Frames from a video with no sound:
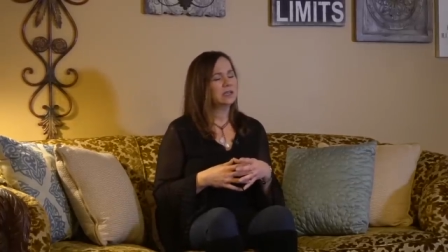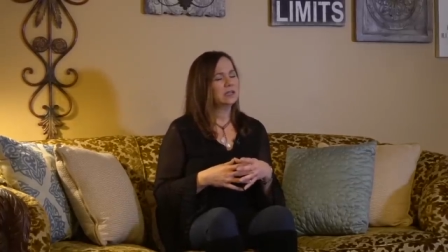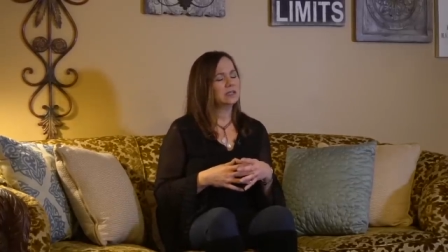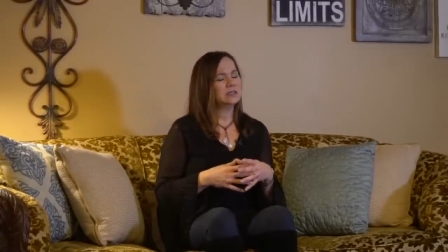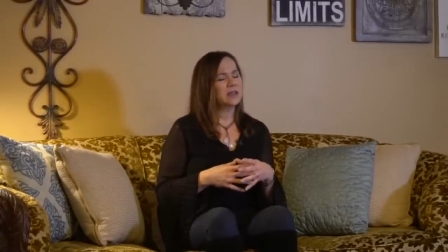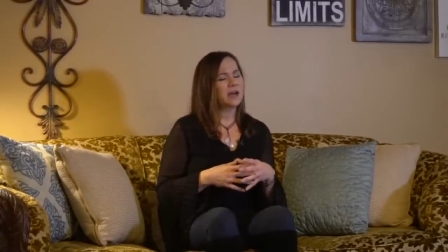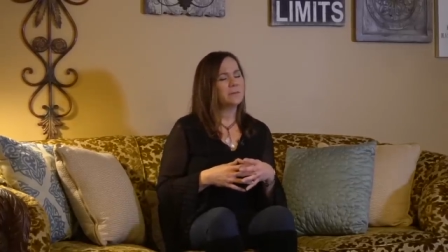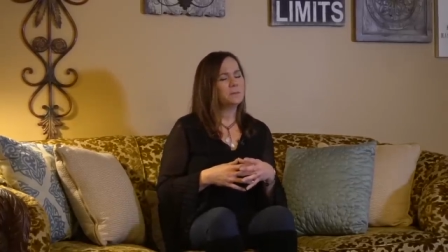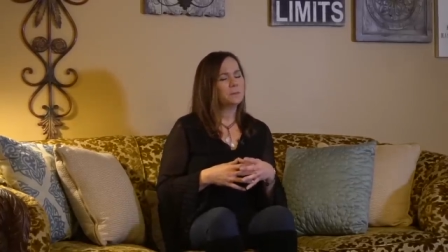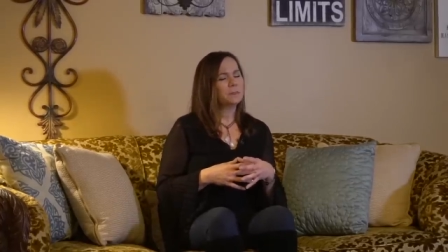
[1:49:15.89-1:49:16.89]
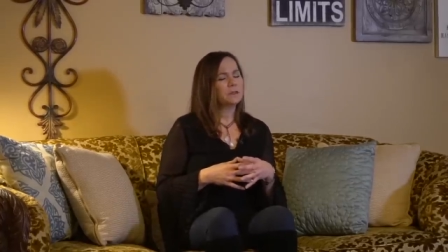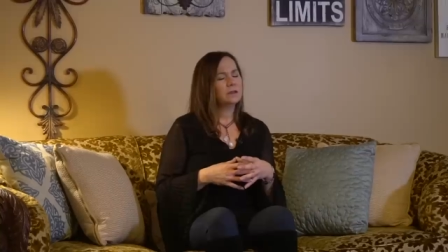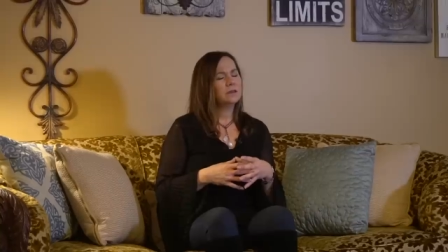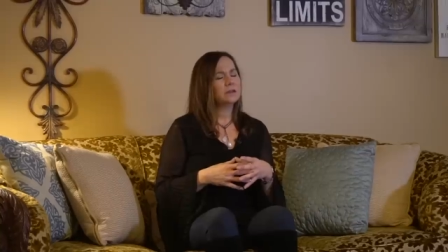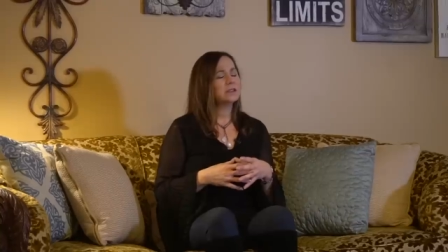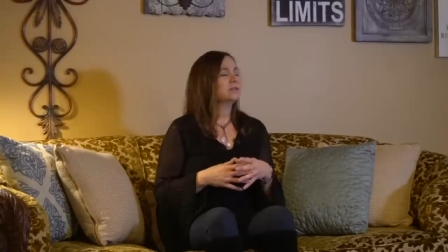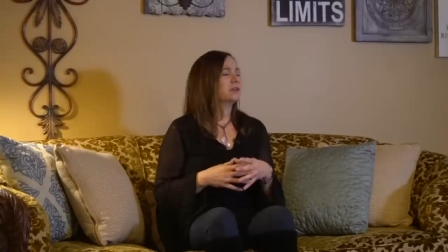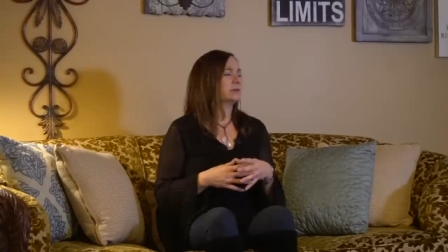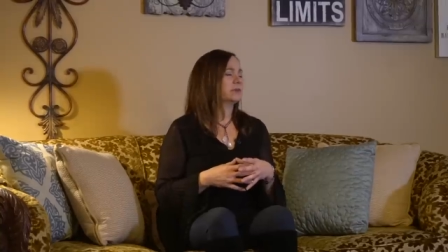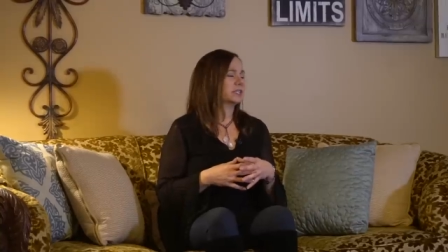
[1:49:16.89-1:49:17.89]
is that there's a
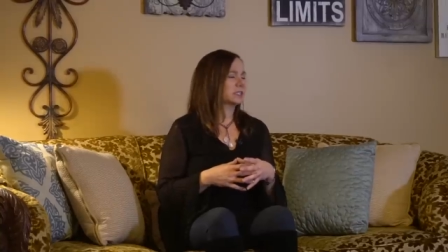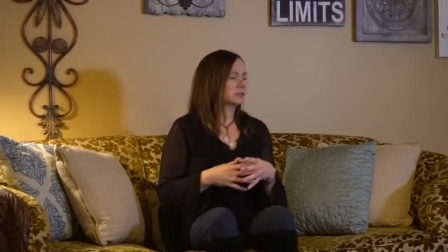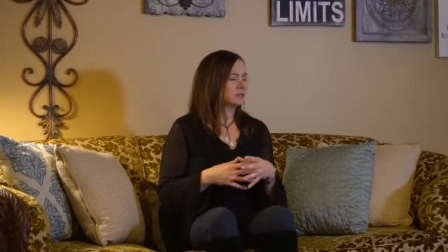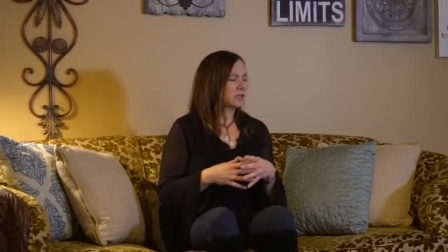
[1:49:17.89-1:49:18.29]
vibrational